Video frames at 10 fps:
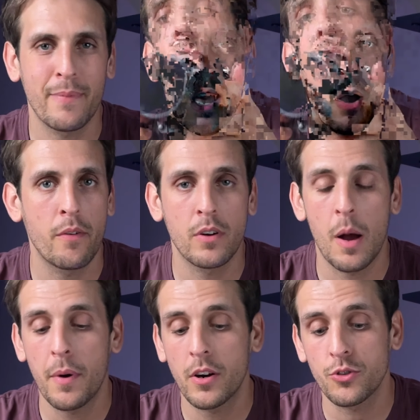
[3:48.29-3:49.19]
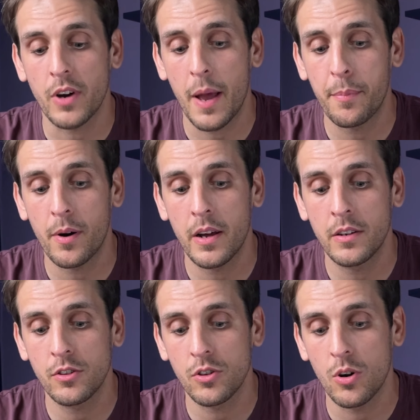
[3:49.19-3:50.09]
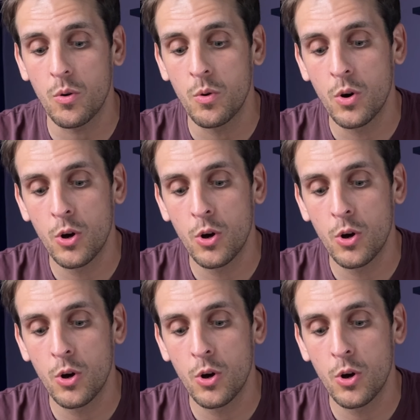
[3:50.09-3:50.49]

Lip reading: However, I'm on a tripod, so